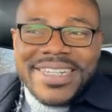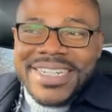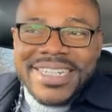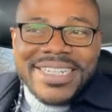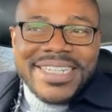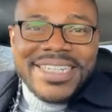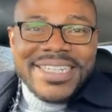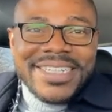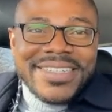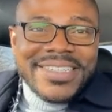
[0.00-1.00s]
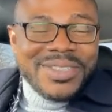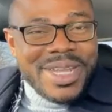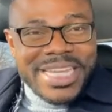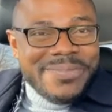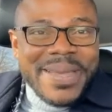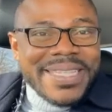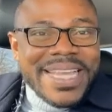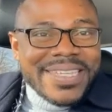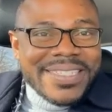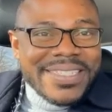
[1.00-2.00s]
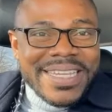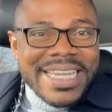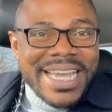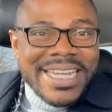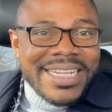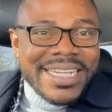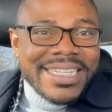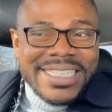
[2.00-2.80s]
Huh? You guys pay taxes in Canada,